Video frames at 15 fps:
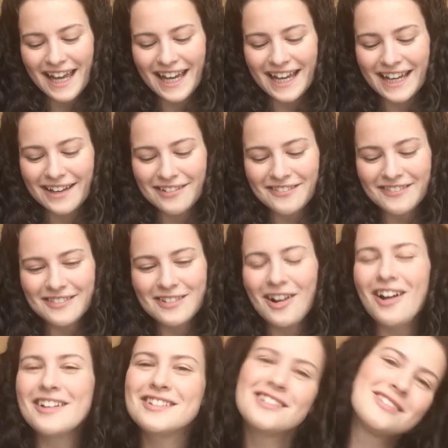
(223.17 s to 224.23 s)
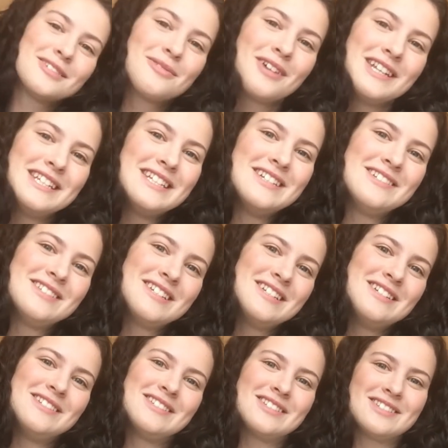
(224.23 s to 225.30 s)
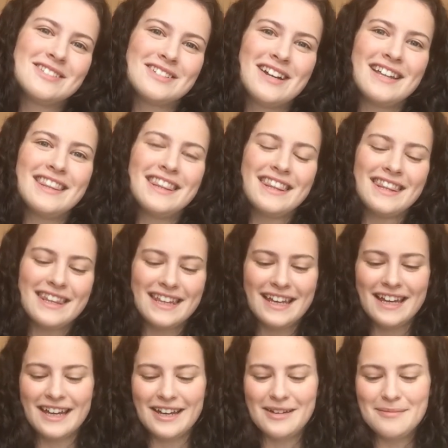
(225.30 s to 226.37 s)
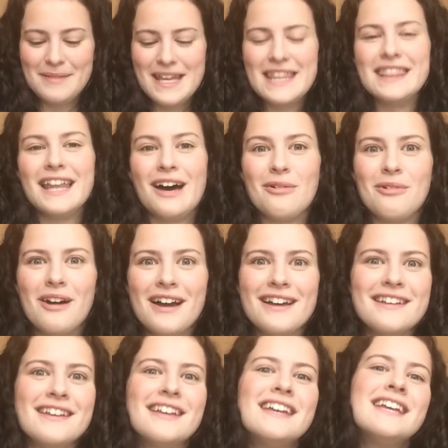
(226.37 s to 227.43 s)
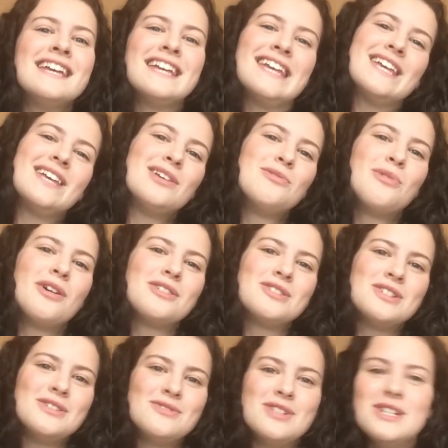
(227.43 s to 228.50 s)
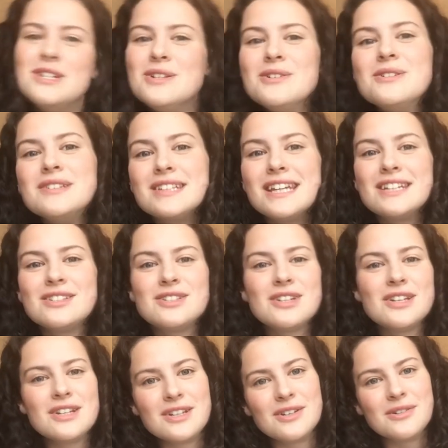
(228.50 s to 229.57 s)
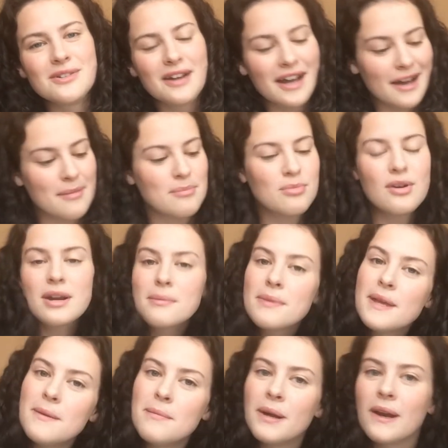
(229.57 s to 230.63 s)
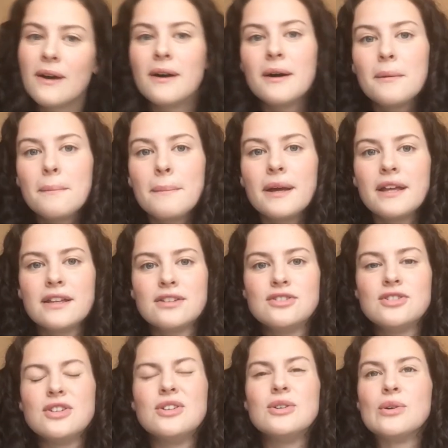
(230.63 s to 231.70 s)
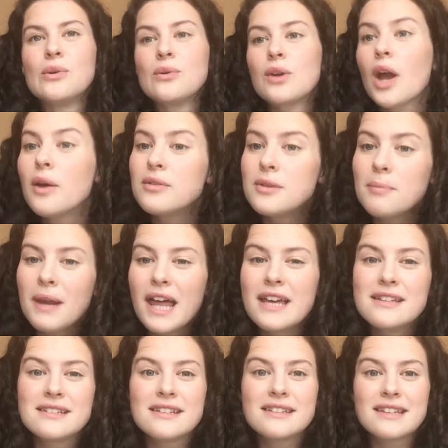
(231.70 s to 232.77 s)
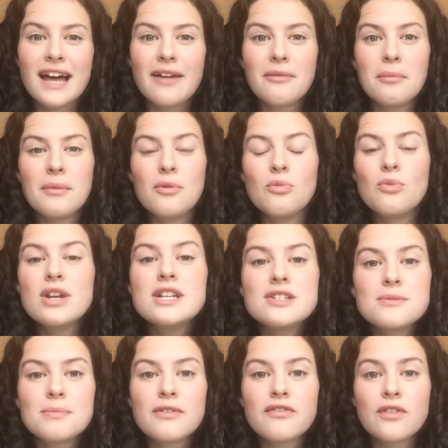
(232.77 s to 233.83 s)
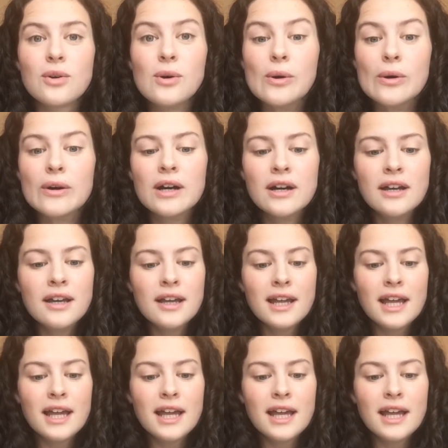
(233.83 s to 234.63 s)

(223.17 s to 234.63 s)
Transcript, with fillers: Um, God doesn't want you to use the strength um, in that way. He wants you to use it to uh, bring people up, to go to places that haven't been reached before,